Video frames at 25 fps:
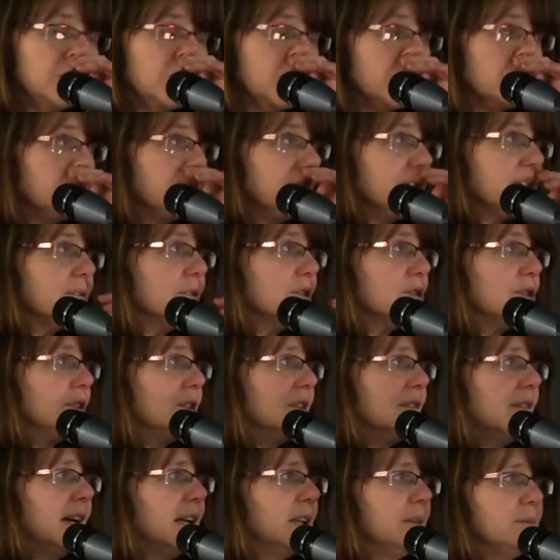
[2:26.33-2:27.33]
for research
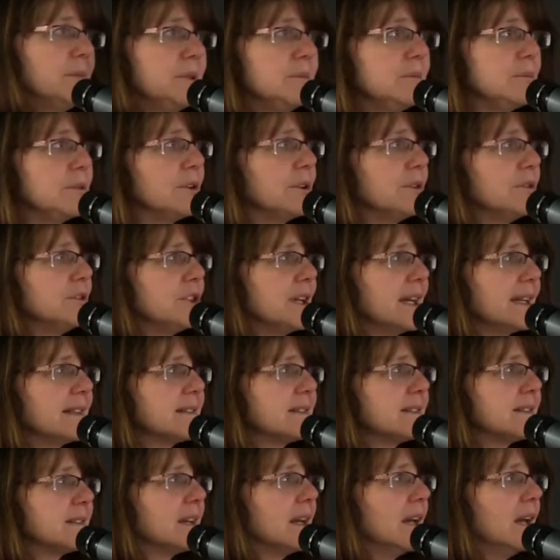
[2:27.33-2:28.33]
and development
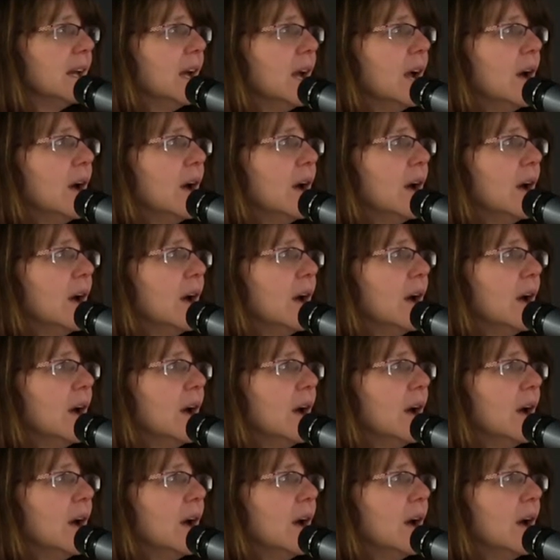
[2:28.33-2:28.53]
projects.